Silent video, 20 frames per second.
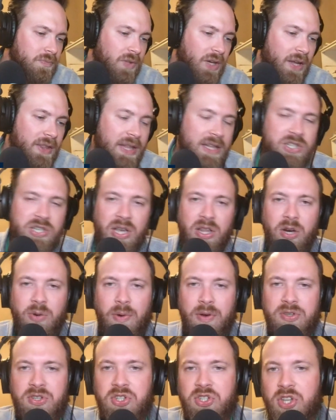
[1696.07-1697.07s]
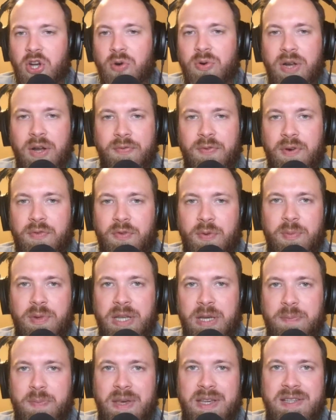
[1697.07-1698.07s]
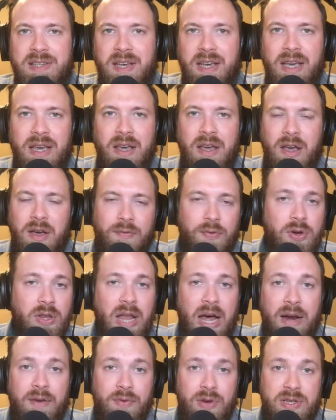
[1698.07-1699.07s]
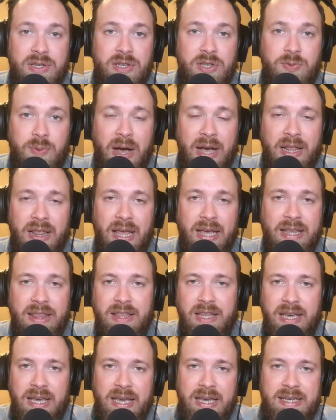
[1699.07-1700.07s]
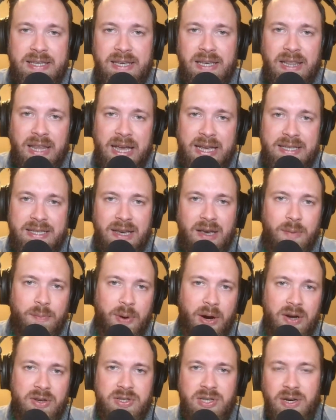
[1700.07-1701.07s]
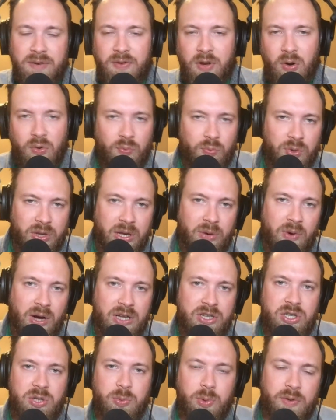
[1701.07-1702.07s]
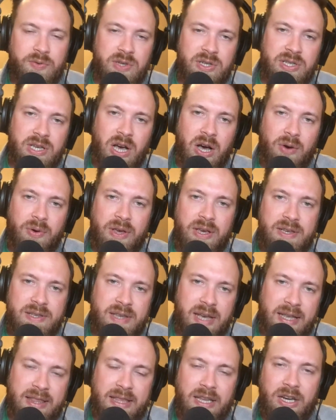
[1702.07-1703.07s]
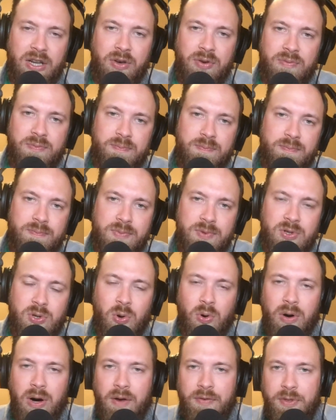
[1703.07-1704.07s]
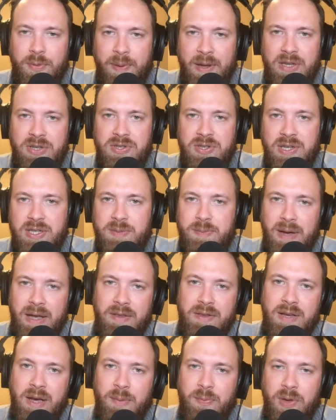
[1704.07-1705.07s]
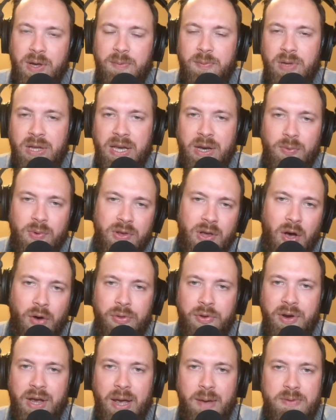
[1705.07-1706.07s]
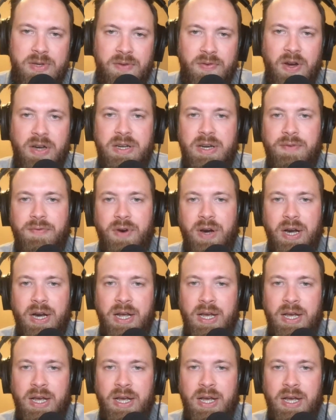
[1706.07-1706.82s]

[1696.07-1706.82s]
that Jalen Noel is so different from Malik Beasley for a lot of reasons, right? Like, the easy, lazy comparison, if you don't really watch the Wolves, is, oh, he's like the new scorer off the bench, six-man type like Malik. Well, no, their games are very different.